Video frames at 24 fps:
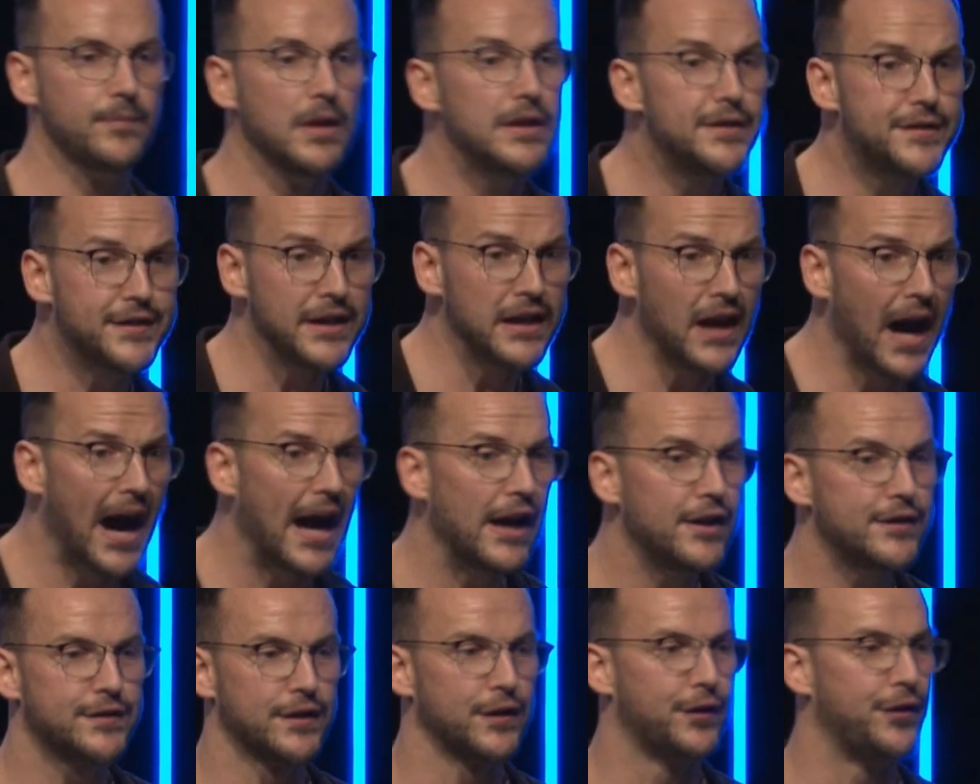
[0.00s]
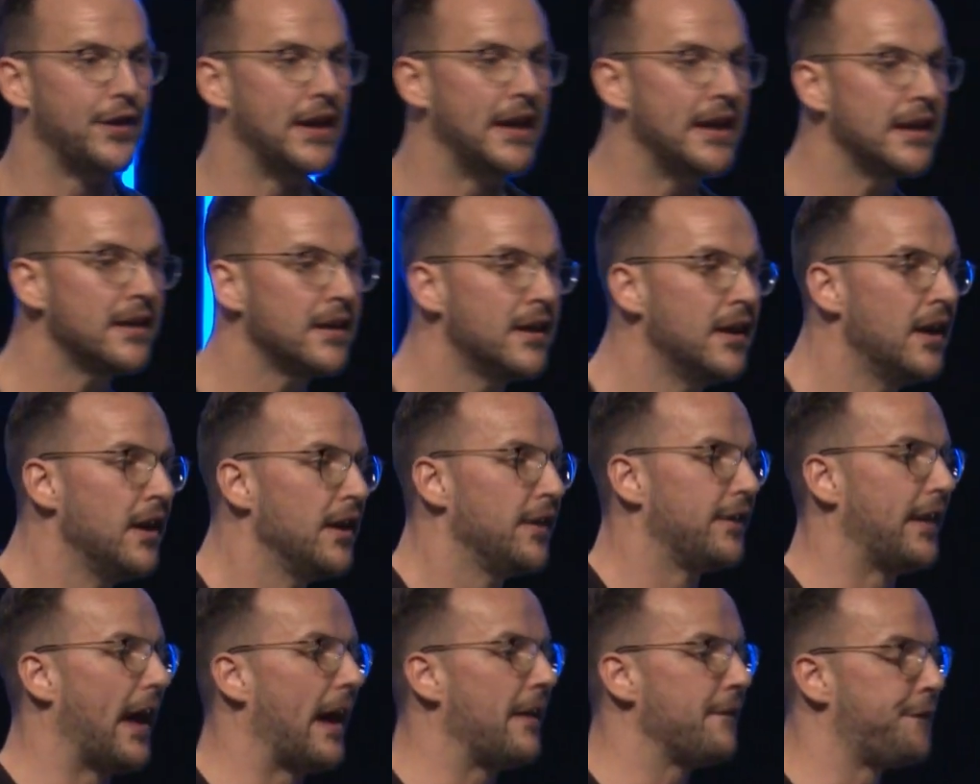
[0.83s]
You see, I used to think
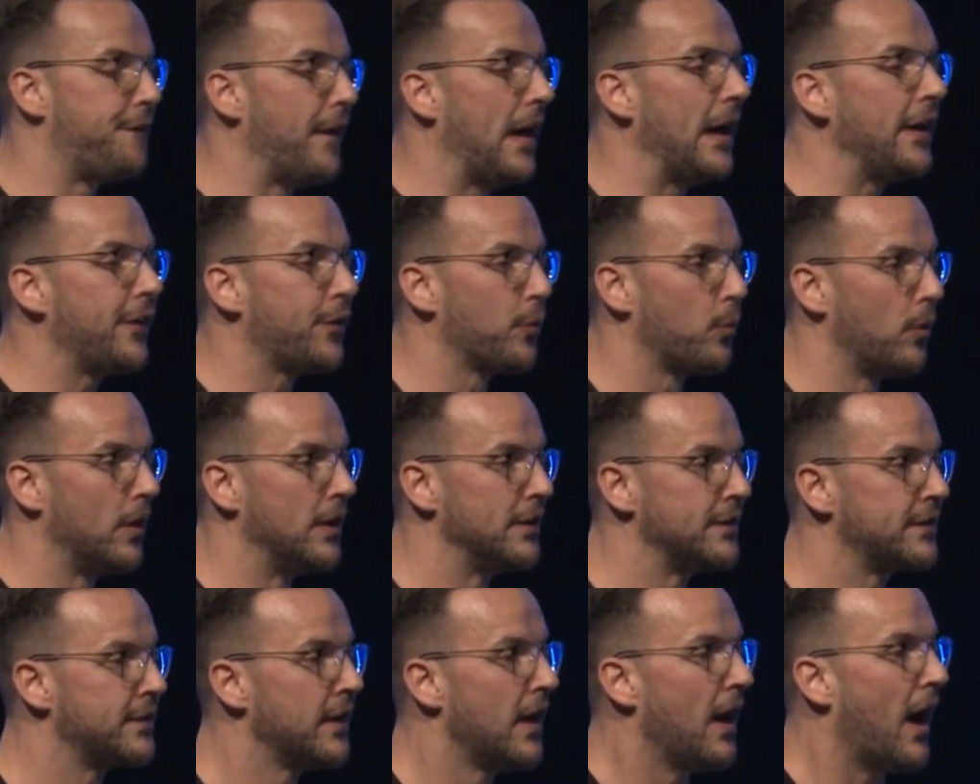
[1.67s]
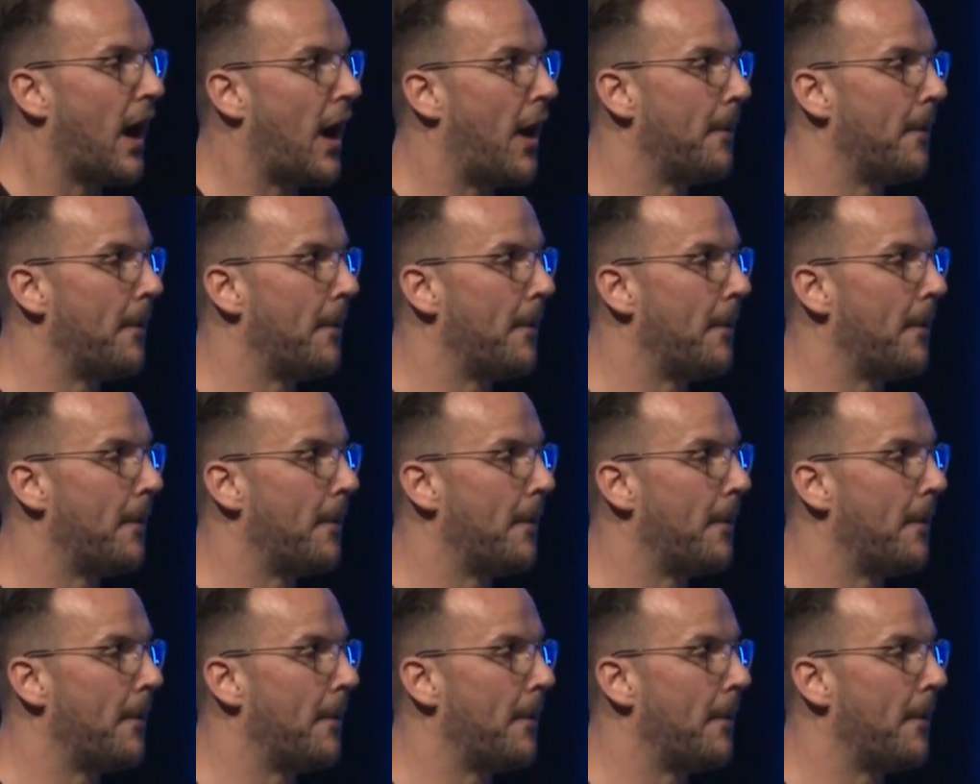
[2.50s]
that faith was